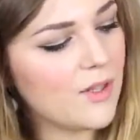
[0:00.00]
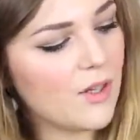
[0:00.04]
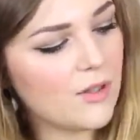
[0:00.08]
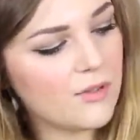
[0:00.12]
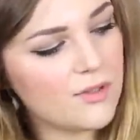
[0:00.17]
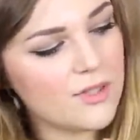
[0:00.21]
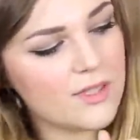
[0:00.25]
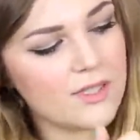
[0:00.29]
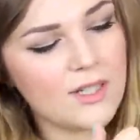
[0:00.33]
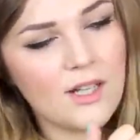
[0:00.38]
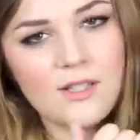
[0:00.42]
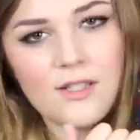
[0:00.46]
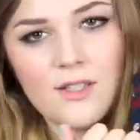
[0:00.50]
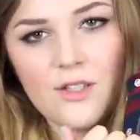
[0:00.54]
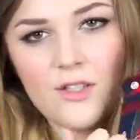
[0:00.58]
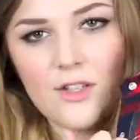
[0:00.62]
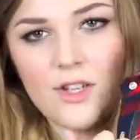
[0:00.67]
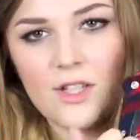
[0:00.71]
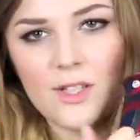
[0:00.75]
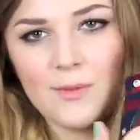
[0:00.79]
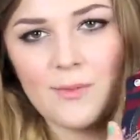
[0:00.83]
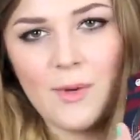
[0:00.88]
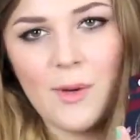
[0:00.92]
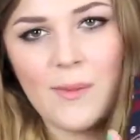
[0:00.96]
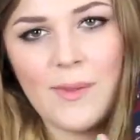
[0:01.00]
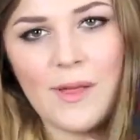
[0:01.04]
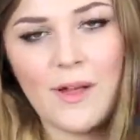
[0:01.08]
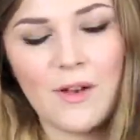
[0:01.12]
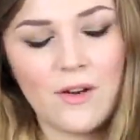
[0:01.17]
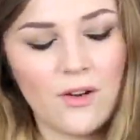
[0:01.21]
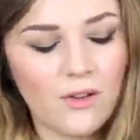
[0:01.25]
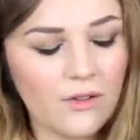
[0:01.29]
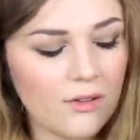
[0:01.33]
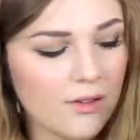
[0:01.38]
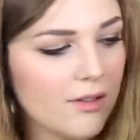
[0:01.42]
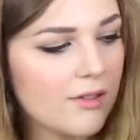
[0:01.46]
gold studs and just pop that
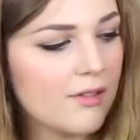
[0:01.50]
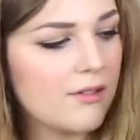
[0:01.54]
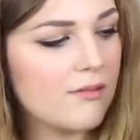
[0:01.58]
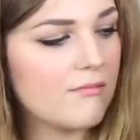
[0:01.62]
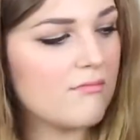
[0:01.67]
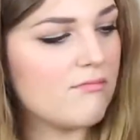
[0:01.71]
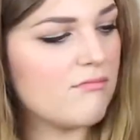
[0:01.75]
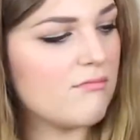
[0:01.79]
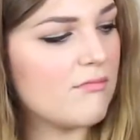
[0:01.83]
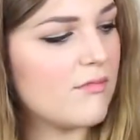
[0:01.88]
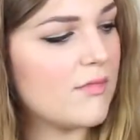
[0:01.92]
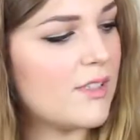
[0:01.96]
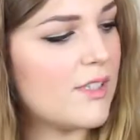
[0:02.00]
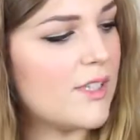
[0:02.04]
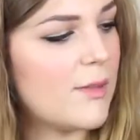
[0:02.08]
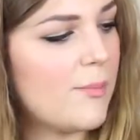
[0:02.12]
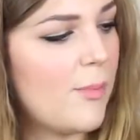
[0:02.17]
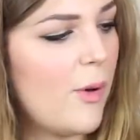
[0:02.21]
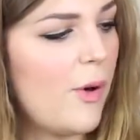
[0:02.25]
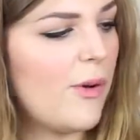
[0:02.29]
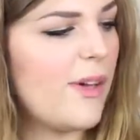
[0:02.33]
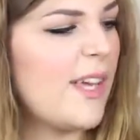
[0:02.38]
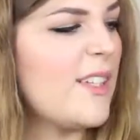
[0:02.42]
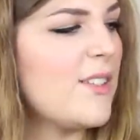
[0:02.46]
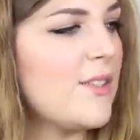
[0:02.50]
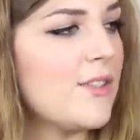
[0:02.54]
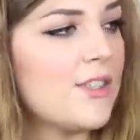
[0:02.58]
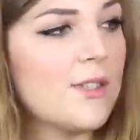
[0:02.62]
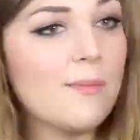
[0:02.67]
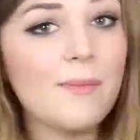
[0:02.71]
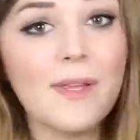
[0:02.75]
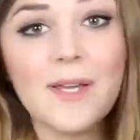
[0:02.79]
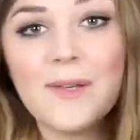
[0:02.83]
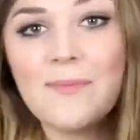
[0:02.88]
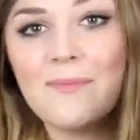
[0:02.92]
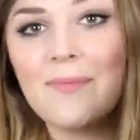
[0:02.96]
on the pockets or
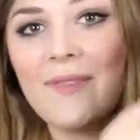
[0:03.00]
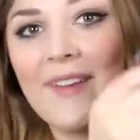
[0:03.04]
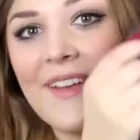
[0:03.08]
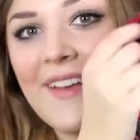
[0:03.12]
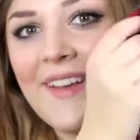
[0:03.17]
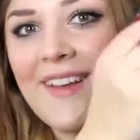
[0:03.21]
something.